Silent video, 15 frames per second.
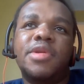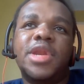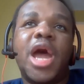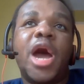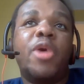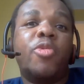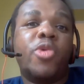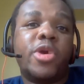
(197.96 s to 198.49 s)

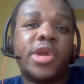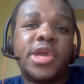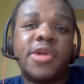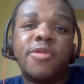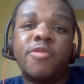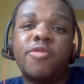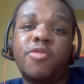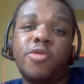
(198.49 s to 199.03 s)
not
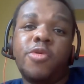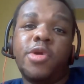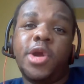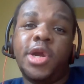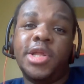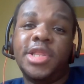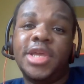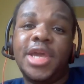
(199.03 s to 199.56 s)
working
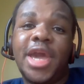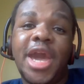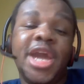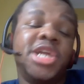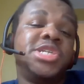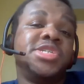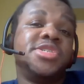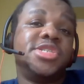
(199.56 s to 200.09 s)
for the
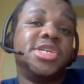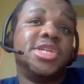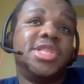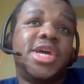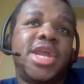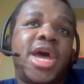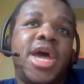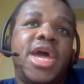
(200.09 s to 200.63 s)
agency
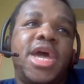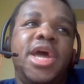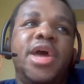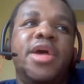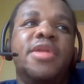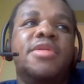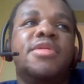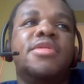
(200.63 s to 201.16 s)
that I
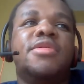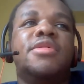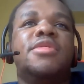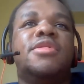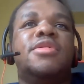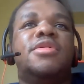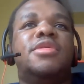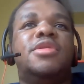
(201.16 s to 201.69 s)
had
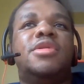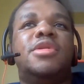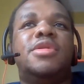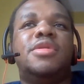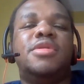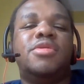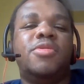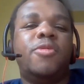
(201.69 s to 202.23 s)

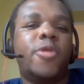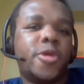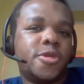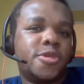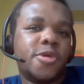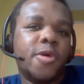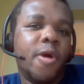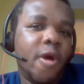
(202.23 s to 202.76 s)

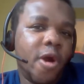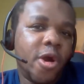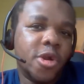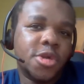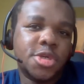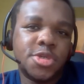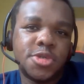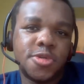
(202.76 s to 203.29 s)
worked so
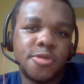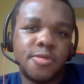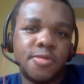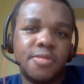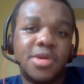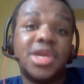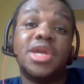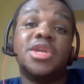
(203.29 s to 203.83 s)
hard to
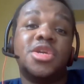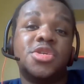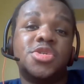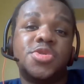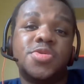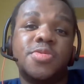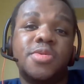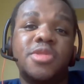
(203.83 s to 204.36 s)
get
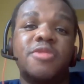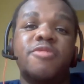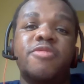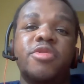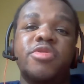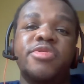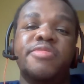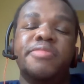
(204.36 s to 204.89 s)
into in the
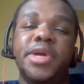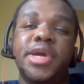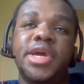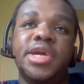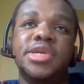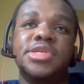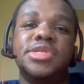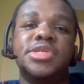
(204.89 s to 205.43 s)
first
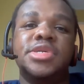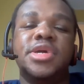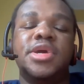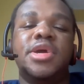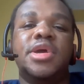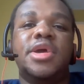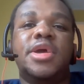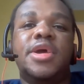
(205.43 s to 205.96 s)
place.
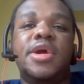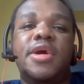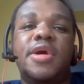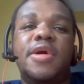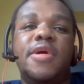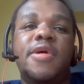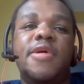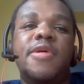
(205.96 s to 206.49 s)

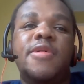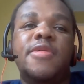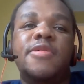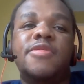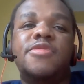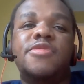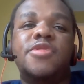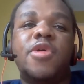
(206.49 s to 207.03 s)

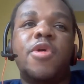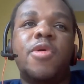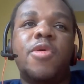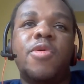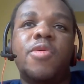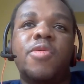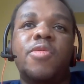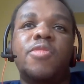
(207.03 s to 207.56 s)

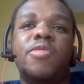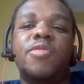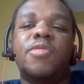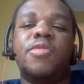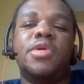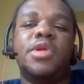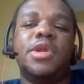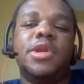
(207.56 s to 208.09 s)
So
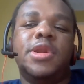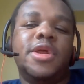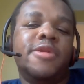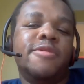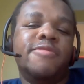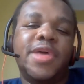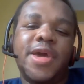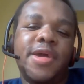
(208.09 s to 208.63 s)
none
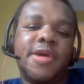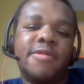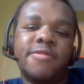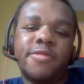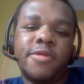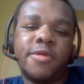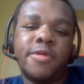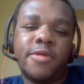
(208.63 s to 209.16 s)
of that
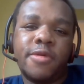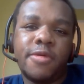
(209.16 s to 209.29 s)
ever,